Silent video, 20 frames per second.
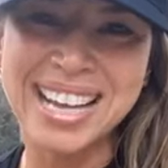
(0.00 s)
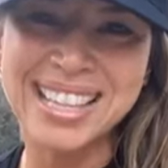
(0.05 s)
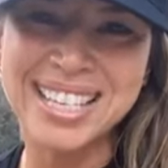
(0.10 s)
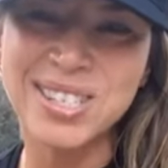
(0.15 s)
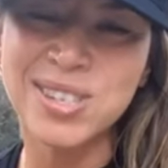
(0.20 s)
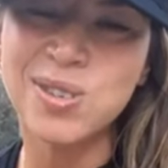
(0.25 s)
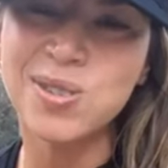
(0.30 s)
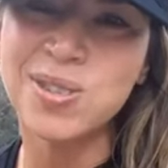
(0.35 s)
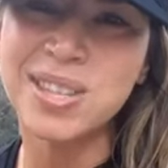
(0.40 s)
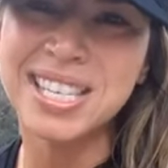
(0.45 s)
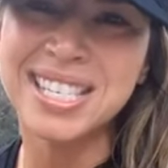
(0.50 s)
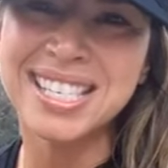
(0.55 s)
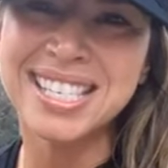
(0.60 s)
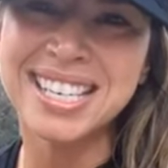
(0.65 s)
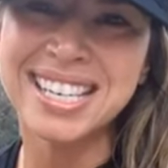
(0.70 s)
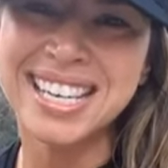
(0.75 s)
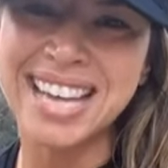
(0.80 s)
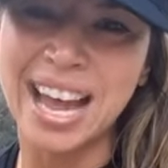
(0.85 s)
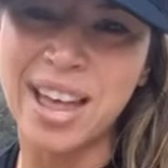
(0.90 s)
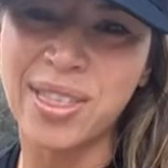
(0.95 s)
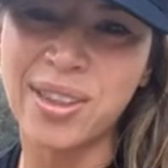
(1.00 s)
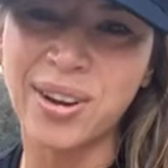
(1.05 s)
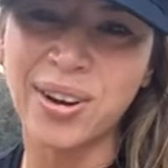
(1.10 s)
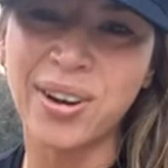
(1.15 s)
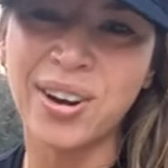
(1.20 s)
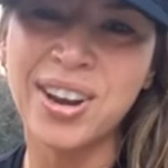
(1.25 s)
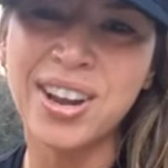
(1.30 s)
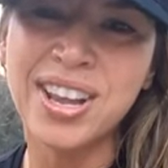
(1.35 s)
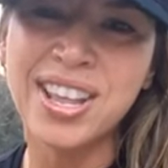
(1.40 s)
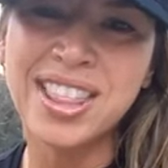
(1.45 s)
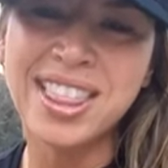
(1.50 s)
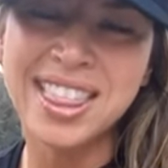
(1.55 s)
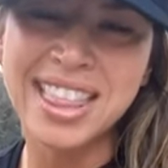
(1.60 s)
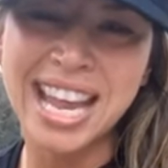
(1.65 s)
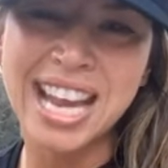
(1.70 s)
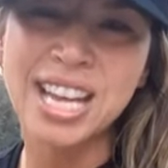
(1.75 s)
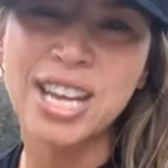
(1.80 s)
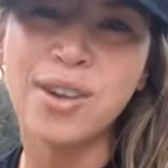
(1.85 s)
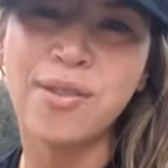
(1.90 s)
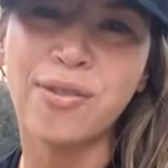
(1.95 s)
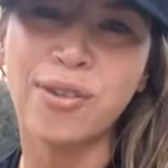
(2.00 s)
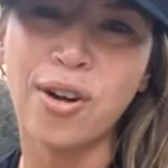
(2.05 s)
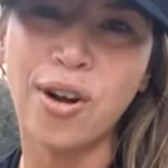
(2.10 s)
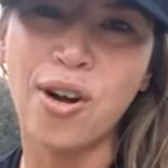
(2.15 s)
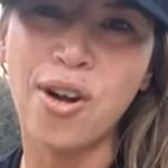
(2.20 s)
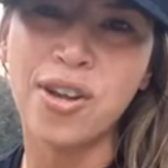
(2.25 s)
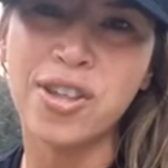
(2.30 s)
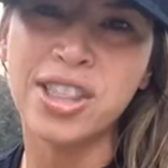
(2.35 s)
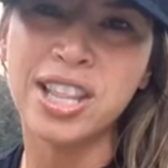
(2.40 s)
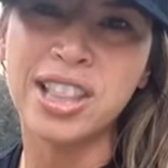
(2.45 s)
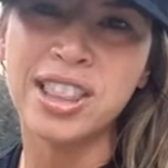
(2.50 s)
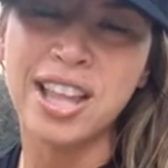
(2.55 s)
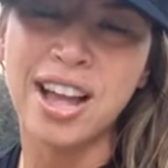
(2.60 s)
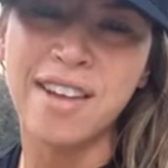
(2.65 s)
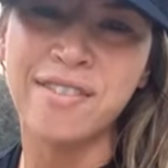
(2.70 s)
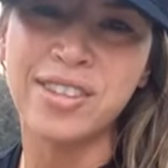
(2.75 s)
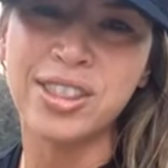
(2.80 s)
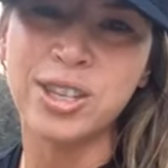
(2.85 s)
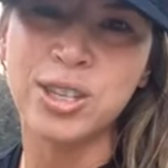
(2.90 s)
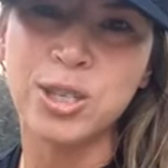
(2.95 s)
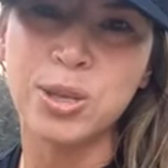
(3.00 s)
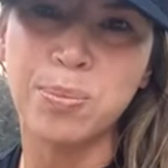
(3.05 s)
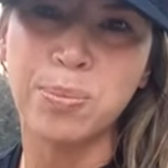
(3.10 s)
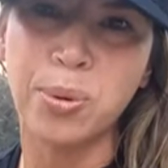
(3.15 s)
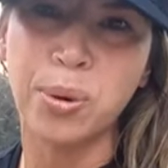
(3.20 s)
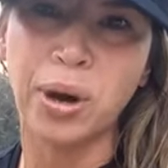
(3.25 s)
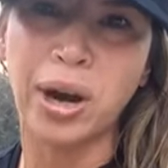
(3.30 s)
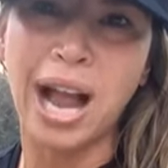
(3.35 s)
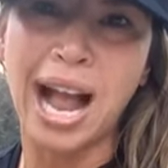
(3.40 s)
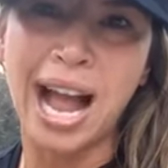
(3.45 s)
Let's do this together. Thank you for all the love and the support.